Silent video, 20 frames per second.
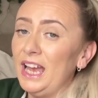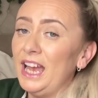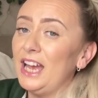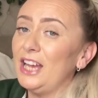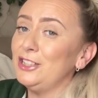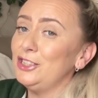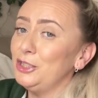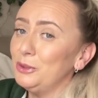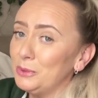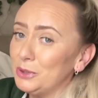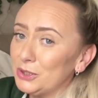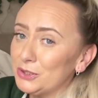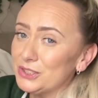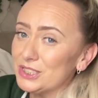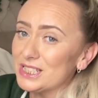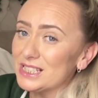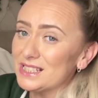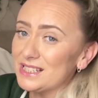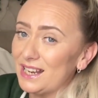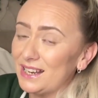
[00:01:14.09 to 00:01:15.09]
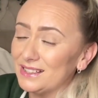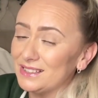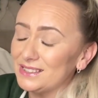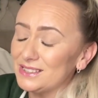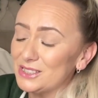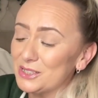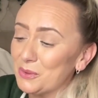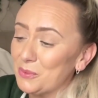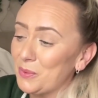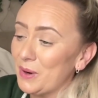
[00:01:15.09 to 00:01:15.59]
And you will
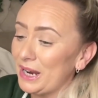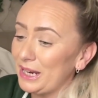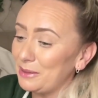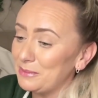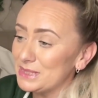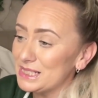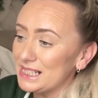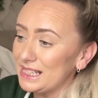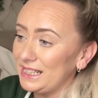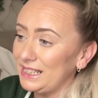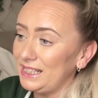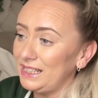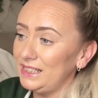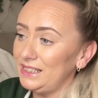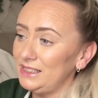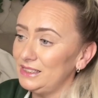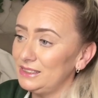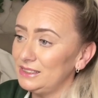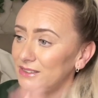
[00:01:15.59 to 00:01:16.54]
understand why I'm saying,